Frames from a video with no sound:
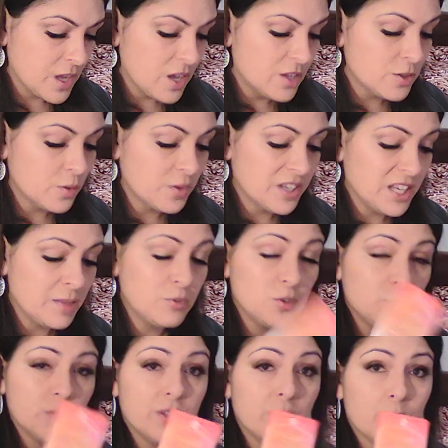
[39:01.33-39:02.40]
so keep
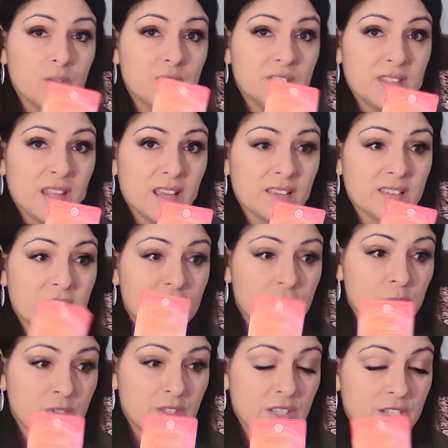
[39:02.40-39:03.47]
doing those things that
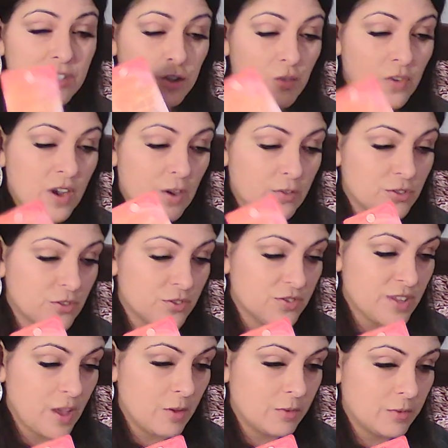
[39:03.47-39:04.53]
you did to ground
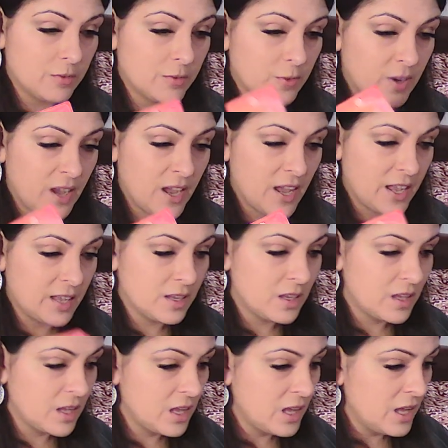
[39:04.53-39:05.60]
yourself. Okay,
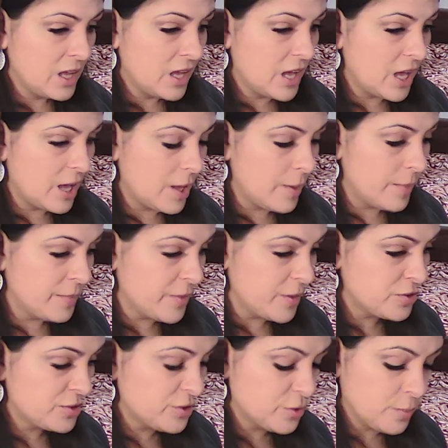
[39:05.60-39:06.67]
there
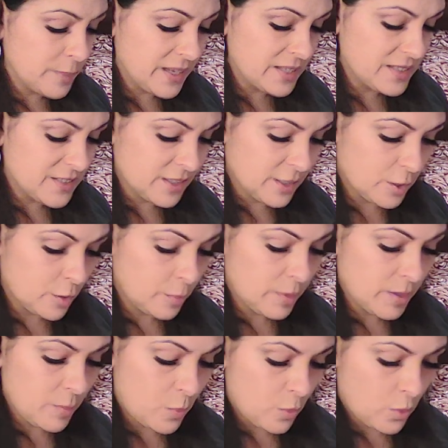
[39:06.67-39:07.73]
still means a little
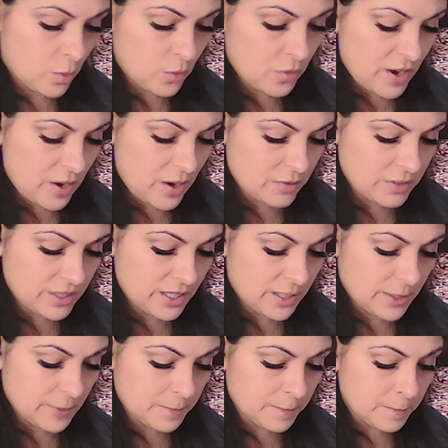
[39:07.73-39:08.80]
bit more
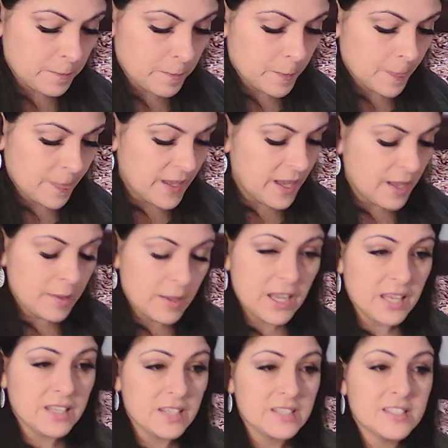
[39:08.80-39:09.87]
grounding, okay,
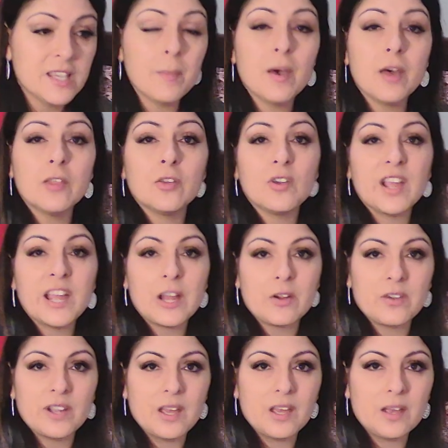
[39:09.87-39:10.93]
in some other
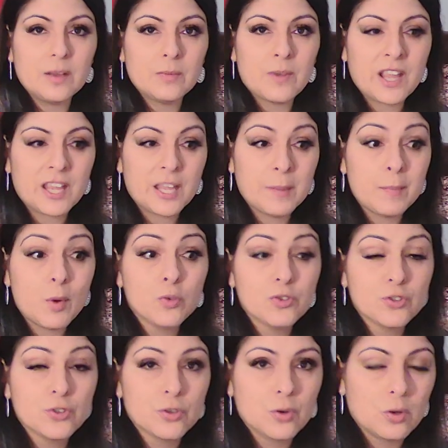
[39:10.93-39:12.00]
area, right?
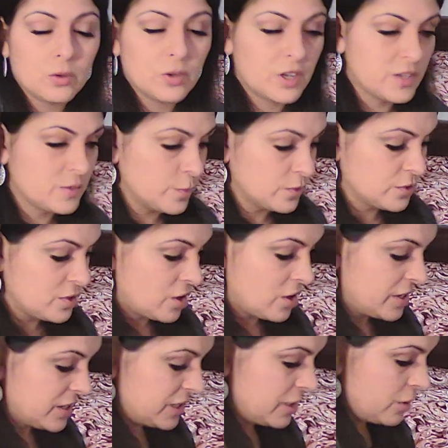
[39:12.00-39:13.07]
Emotional, because we're
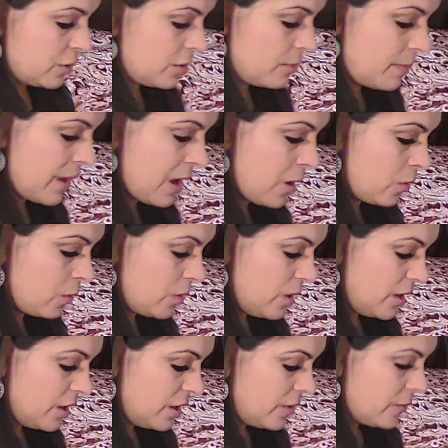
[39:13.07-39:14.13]
talking here about
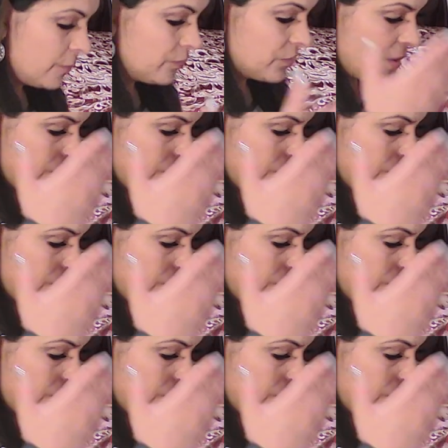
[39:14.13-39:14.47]
the